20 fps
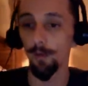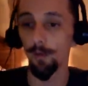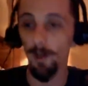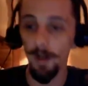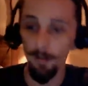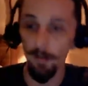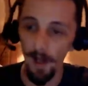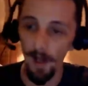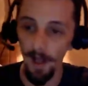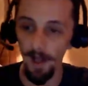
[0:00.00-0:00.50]

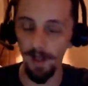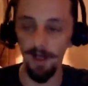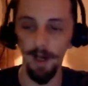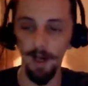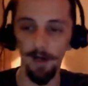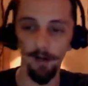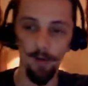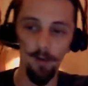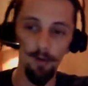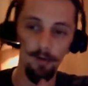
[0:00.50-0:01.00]
red-black
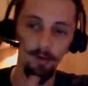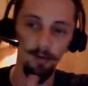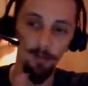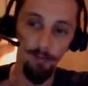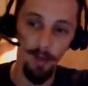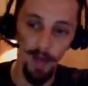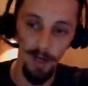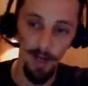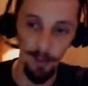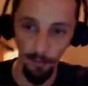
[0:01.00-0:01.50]
aggro or the
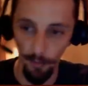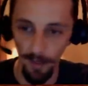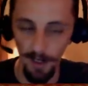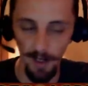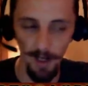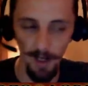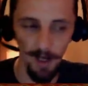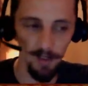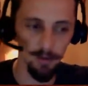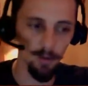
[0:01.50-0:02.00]
black-red
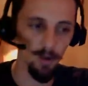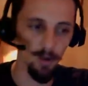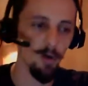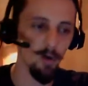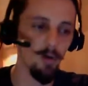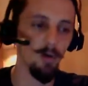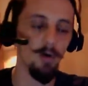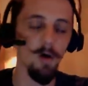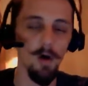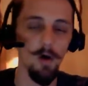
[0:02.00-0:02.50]
aggro